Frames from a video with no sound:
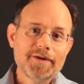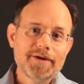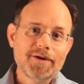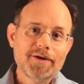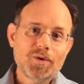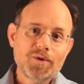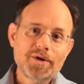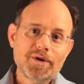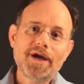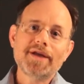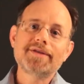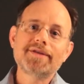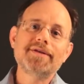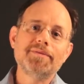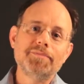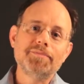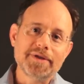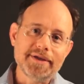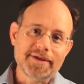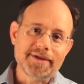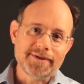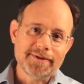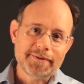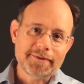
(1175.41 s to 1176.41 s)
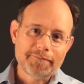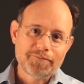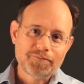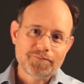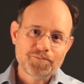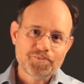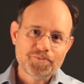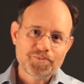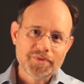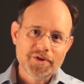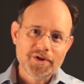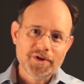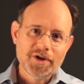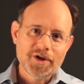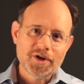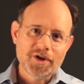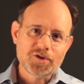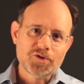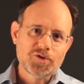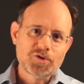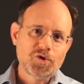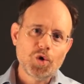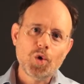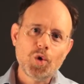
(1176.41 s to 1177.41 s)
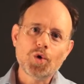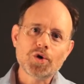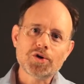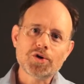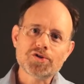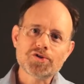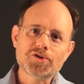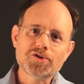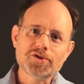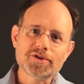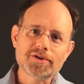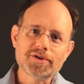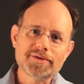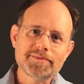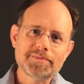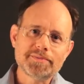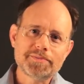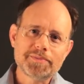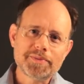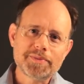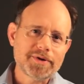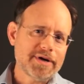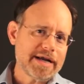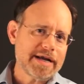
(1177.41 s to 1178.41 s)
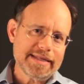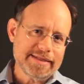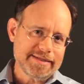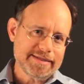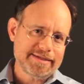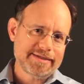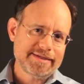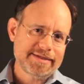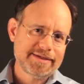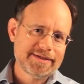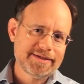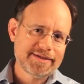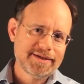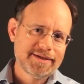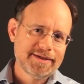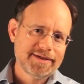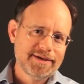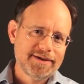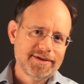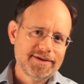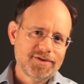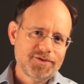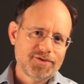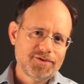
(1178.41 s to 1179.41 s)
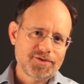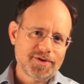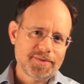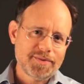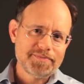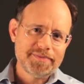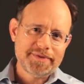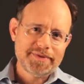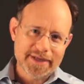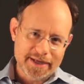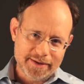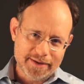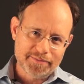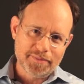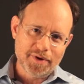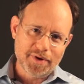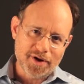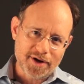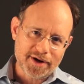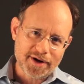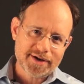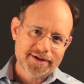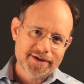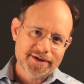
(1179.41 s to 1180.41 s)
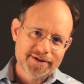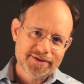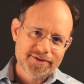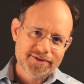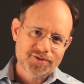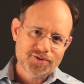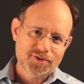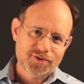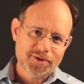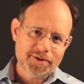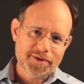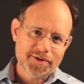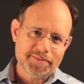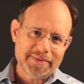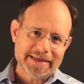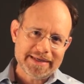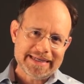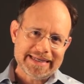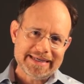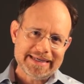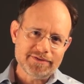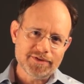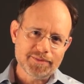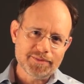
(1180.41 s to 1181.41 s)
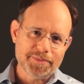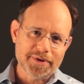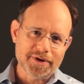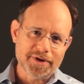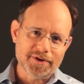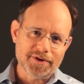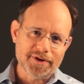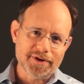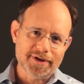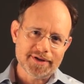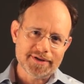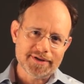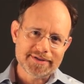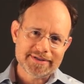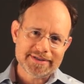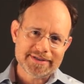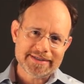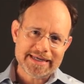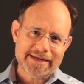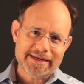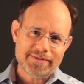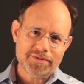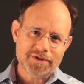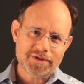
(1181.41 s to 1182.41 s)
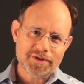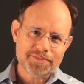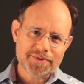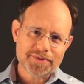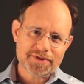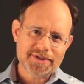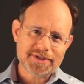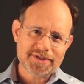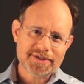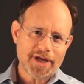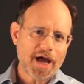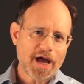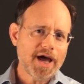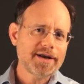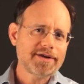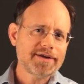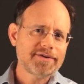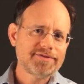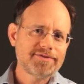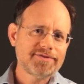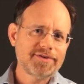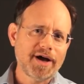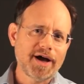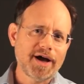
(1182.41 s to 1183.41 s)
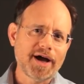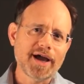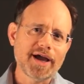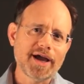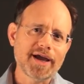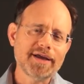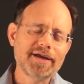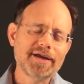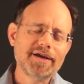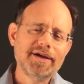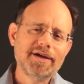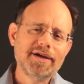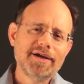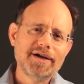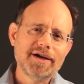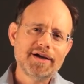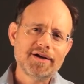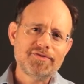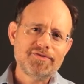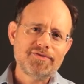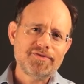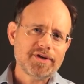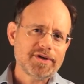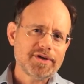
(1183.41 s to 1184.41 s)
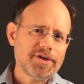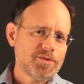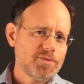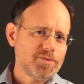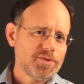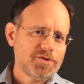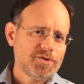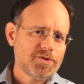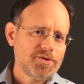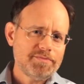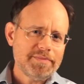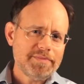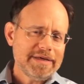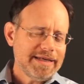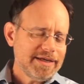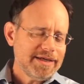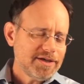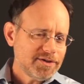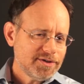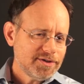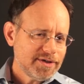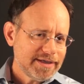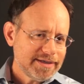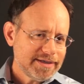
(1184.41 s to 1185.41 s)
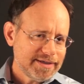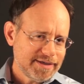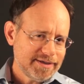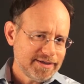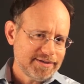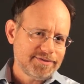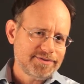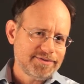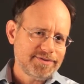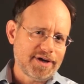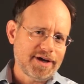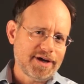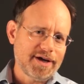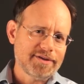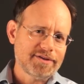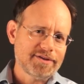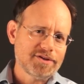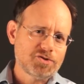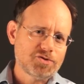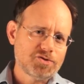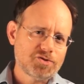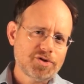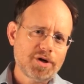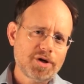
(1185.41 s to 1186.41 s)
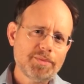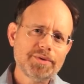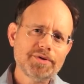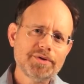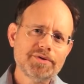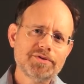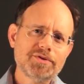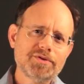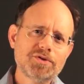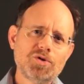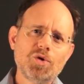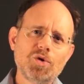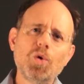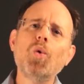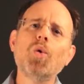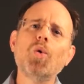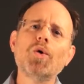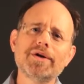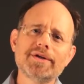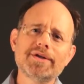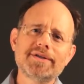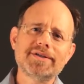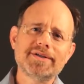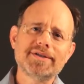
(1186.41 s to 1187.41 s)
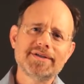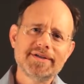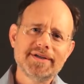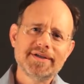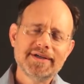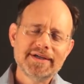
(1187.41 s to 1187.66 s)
or not to be, a tortured prince from Denmark from the medieval period seemed to personify a figure with whom many could identify, the troubled court